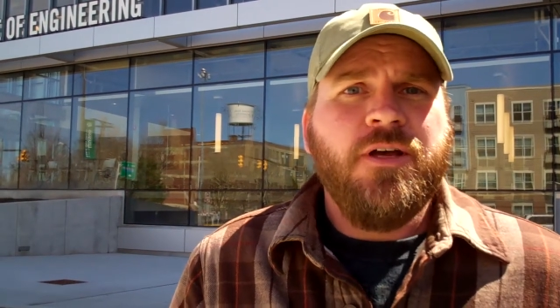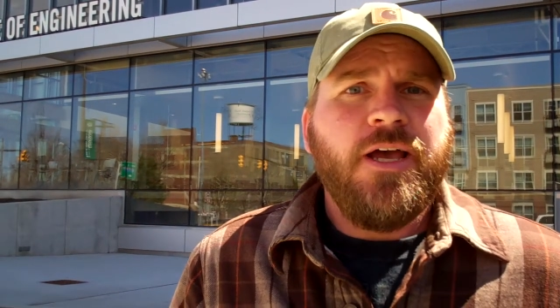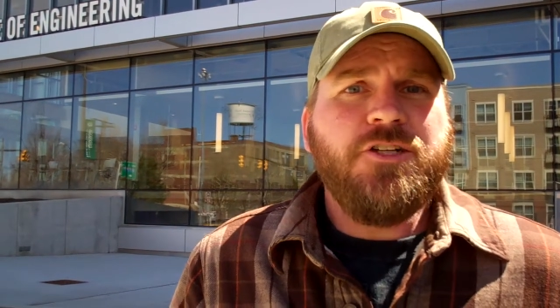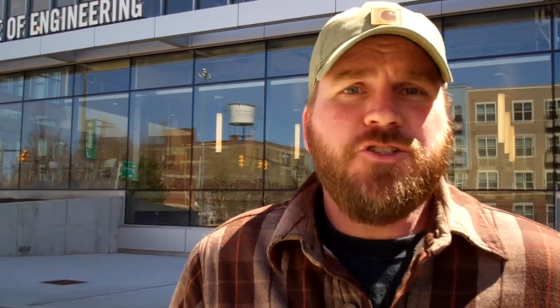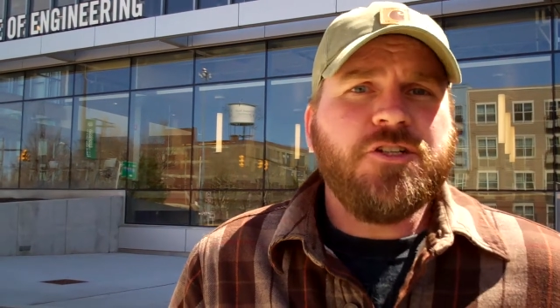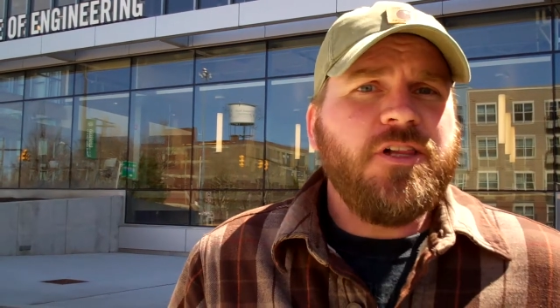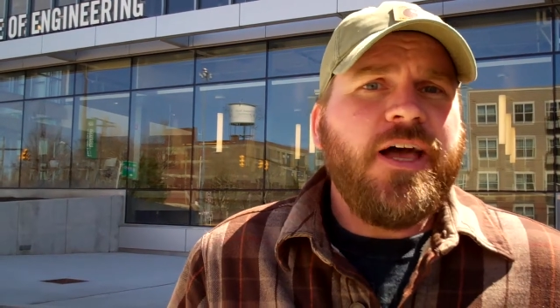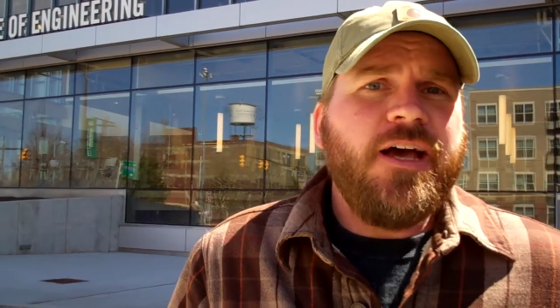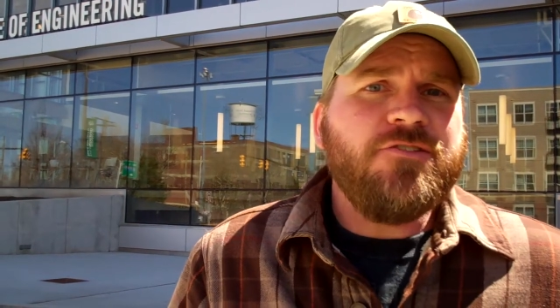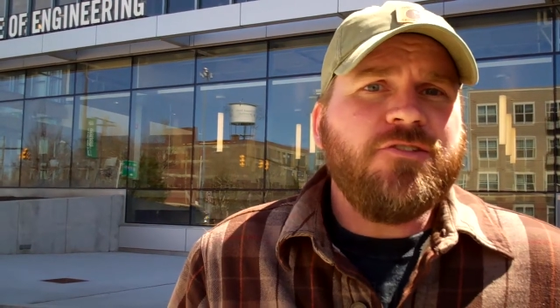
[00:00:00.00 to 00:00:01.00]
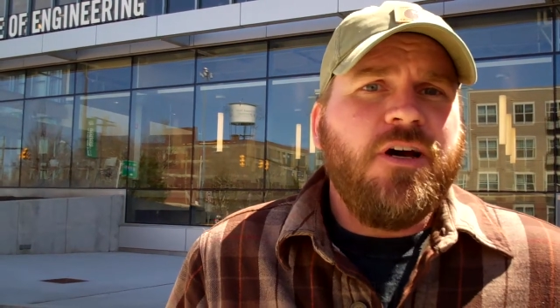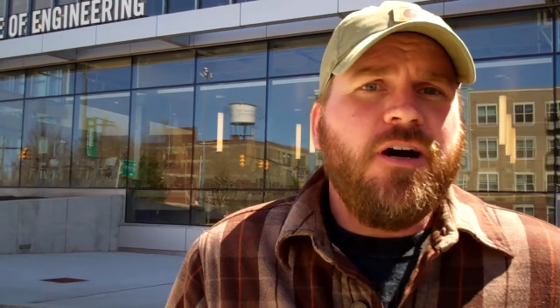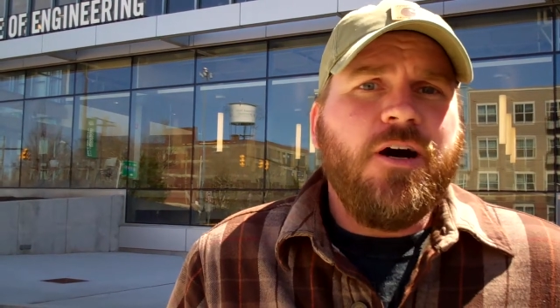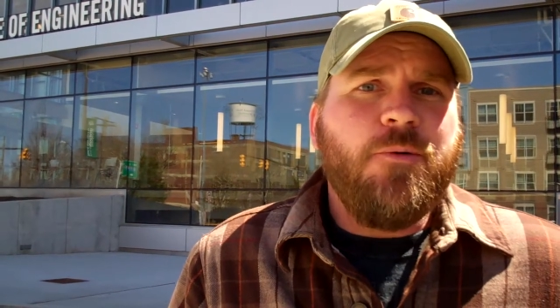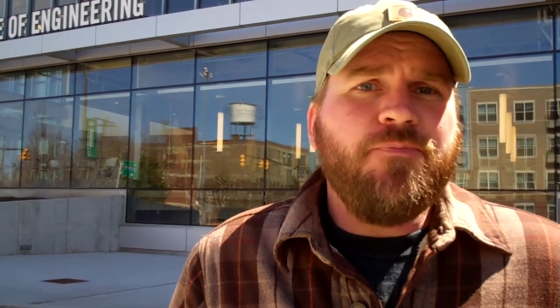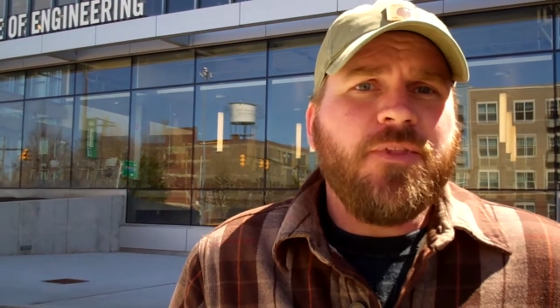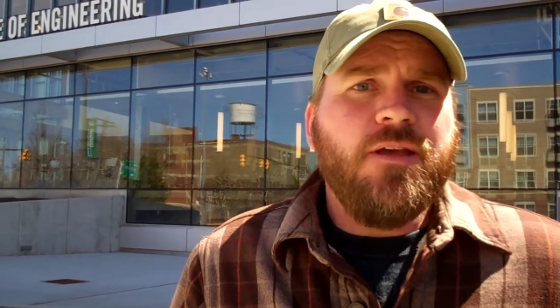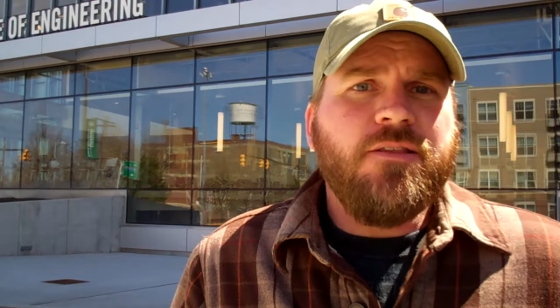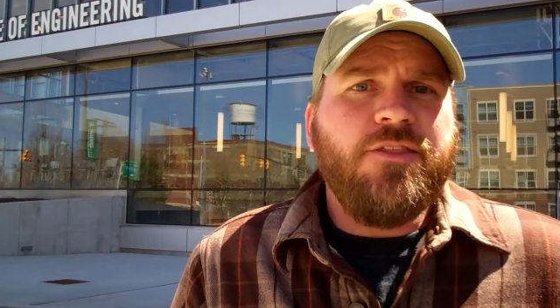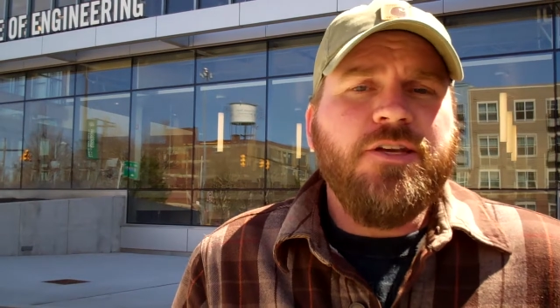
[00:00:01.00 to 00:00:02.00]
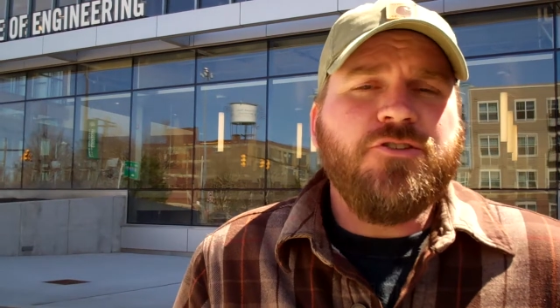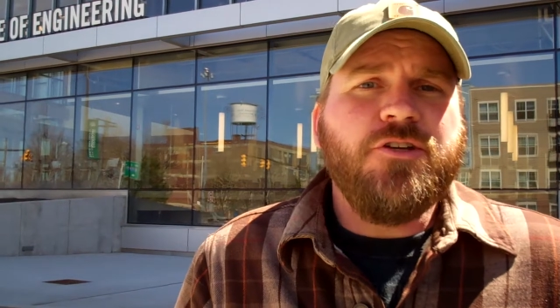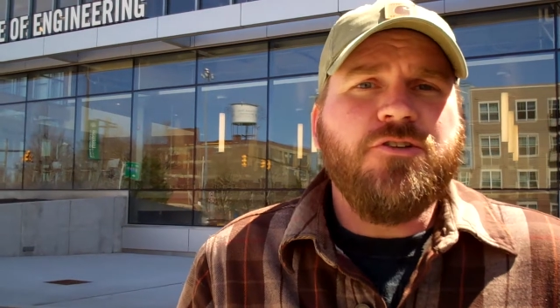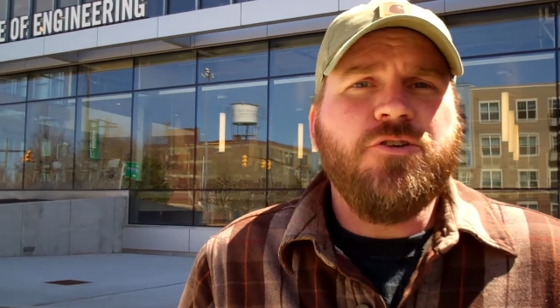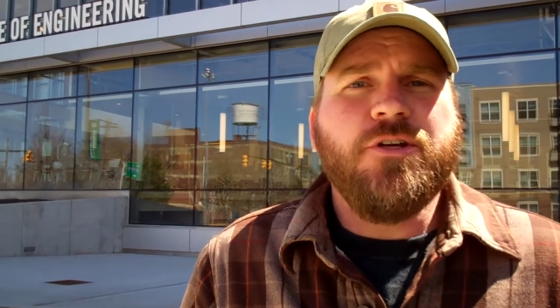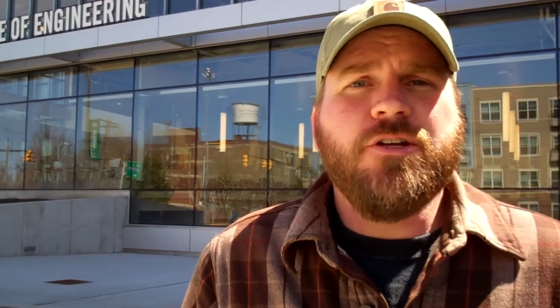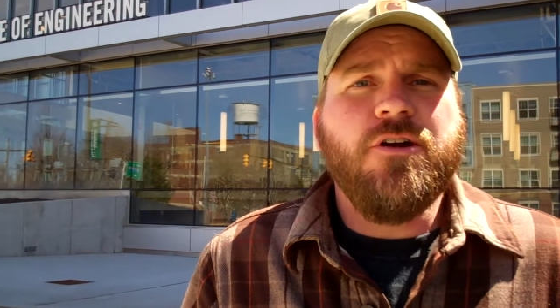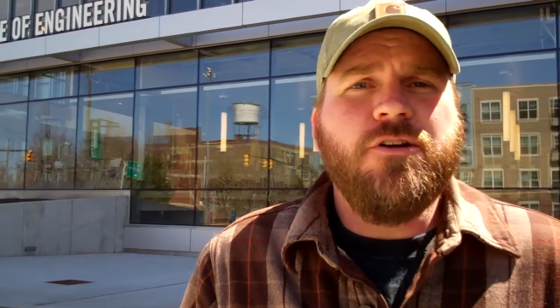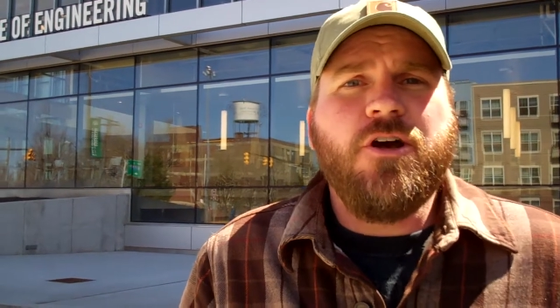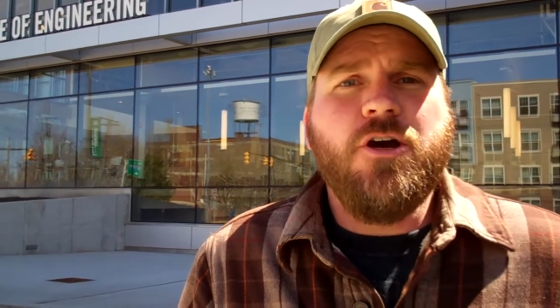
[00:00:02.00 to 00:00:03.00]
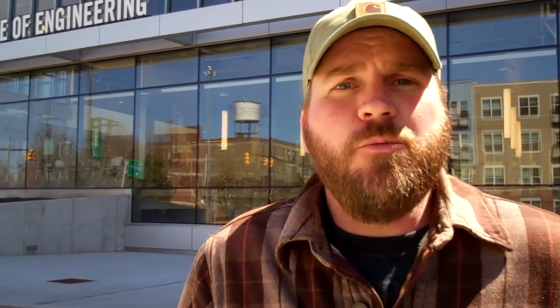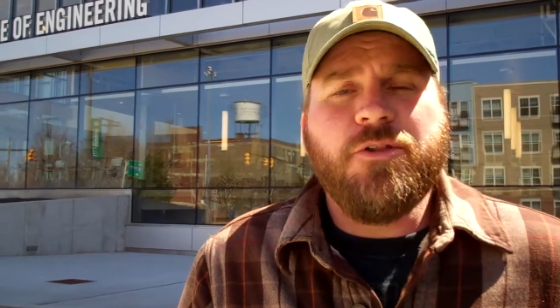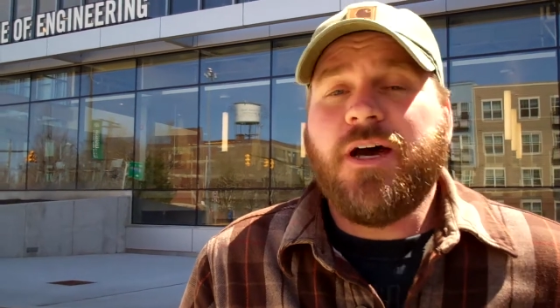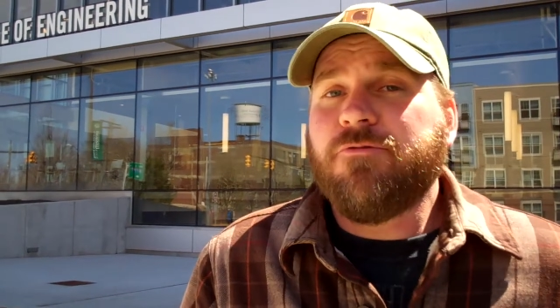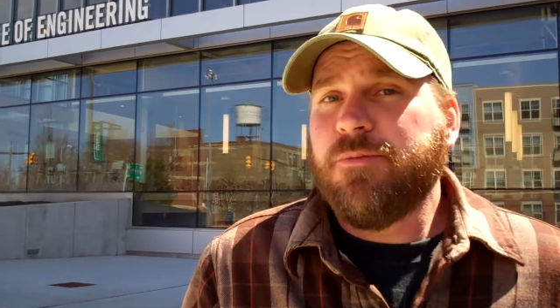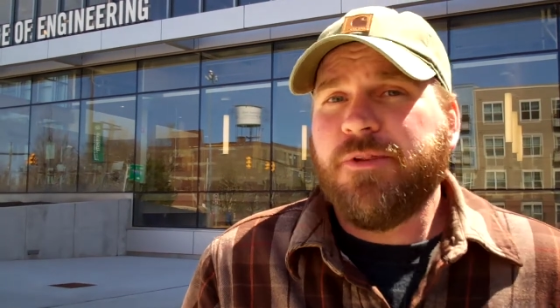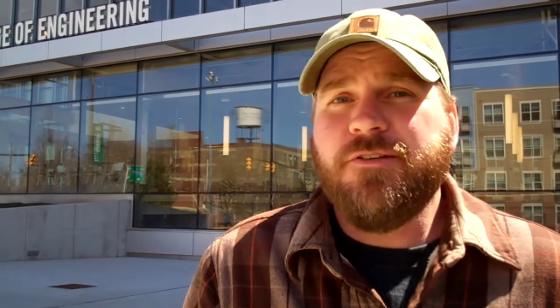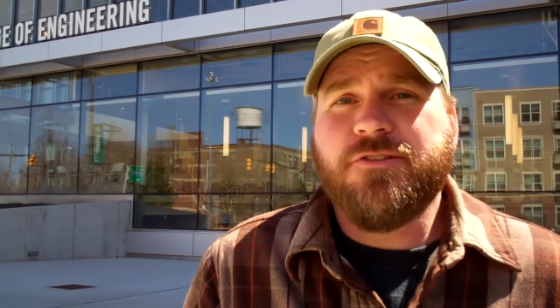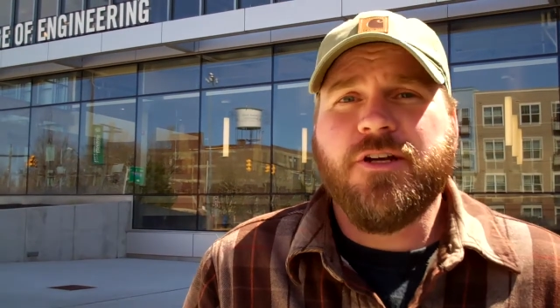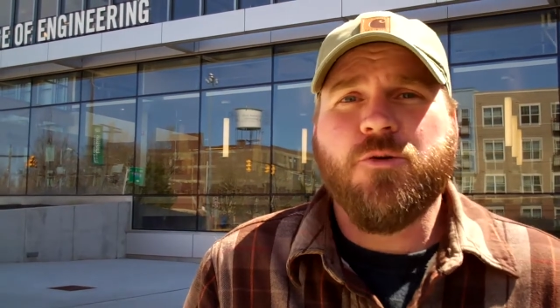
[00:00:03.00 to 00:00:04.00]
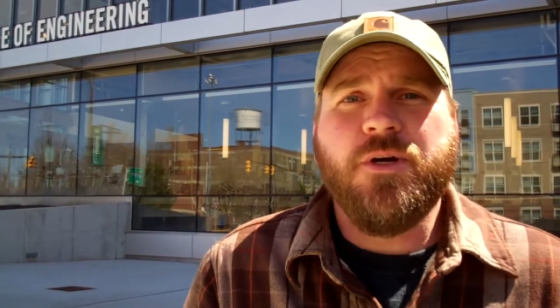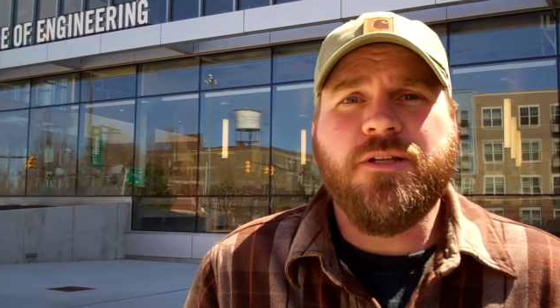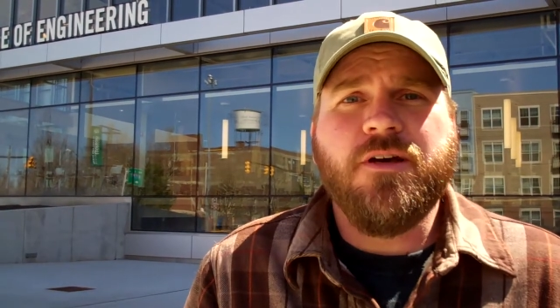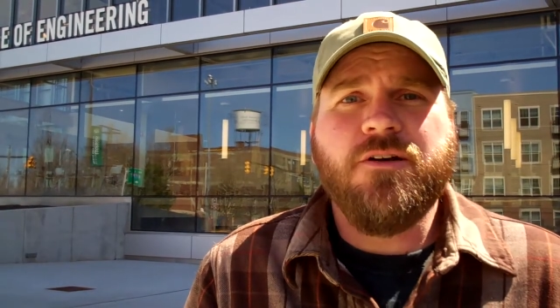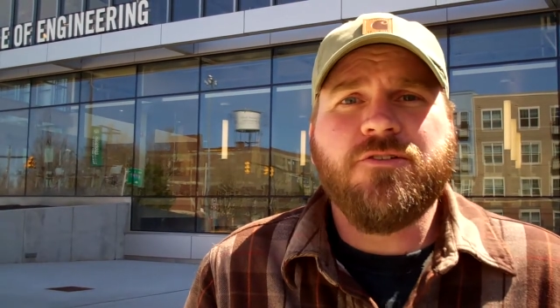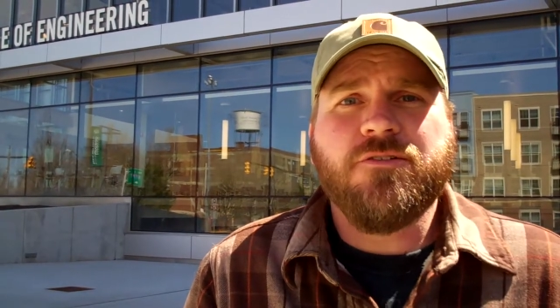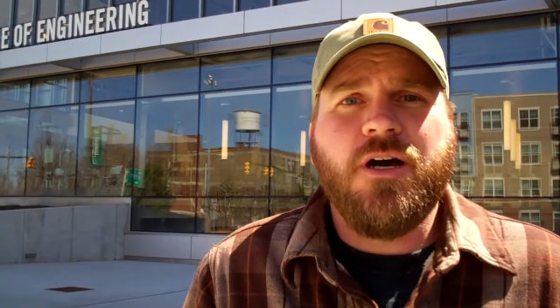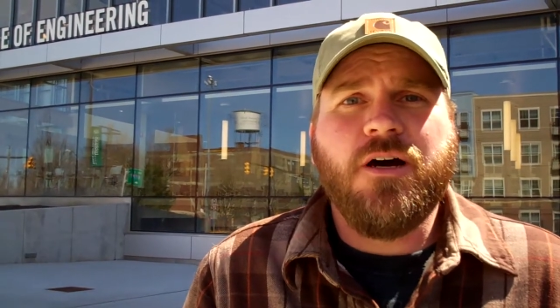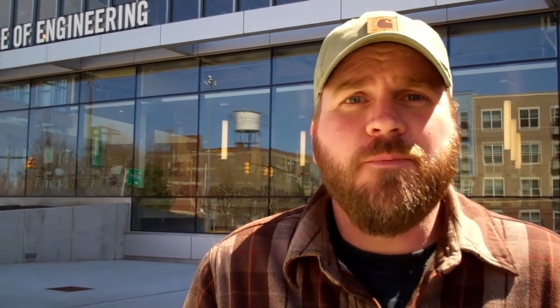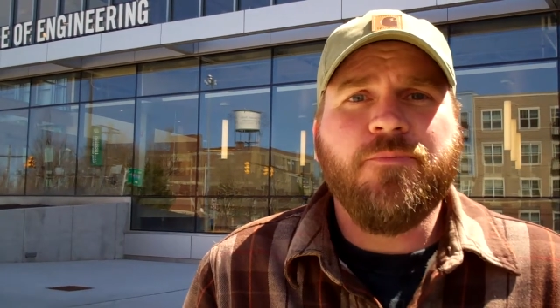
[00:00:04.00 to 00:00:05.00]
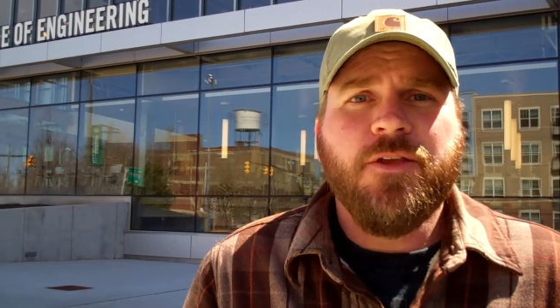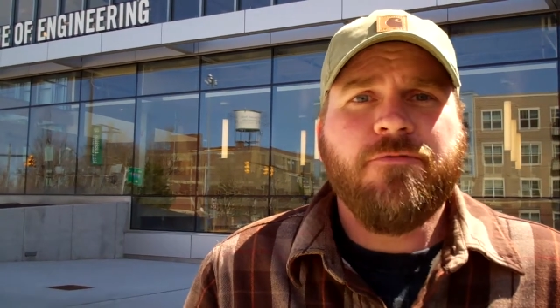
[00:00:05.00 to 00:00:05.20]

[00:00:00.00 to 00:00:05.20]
etched glass, um, things you can do at your own home without replacing your windows, um,